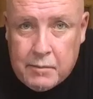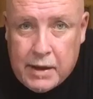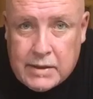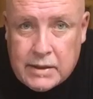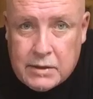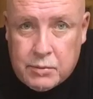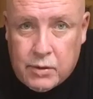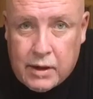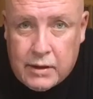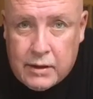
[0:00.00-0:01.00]
basically, to
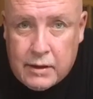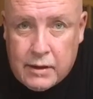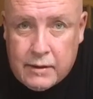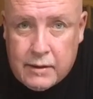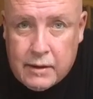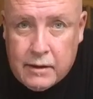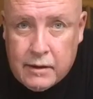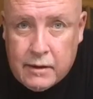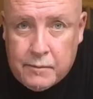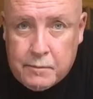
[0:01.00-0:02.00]
put on
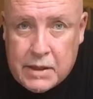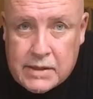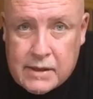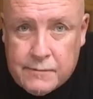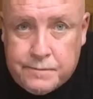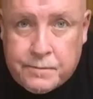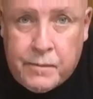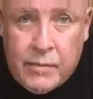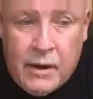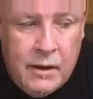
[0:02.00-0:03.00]
the pizza.
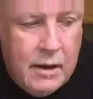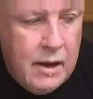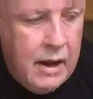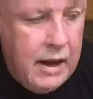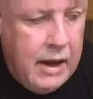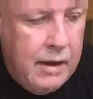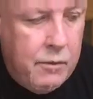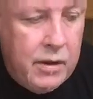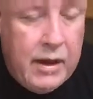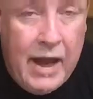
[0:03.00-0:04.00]

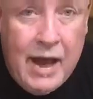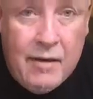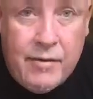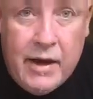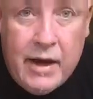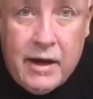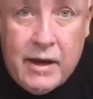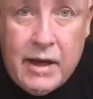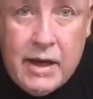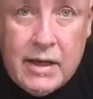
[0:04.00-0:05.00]
What I have
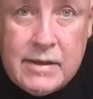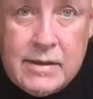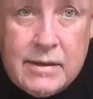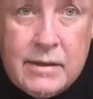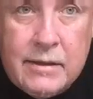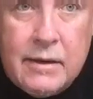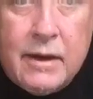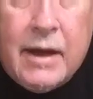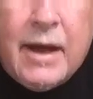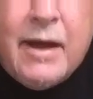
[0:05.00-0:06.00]
here is I